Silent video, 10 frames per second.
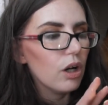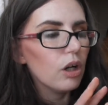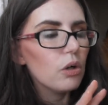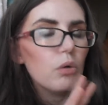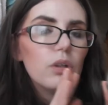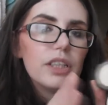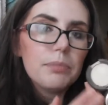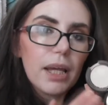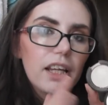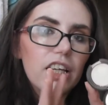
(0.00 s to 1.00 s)
a goldy
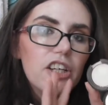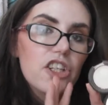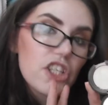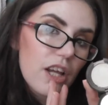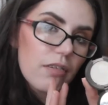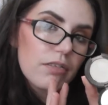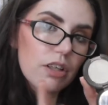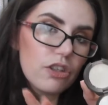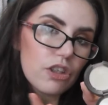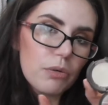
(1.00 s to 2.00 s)
pink shift
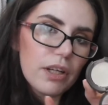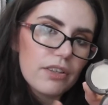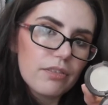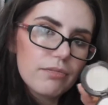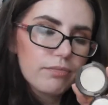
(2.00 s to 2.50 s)
to it.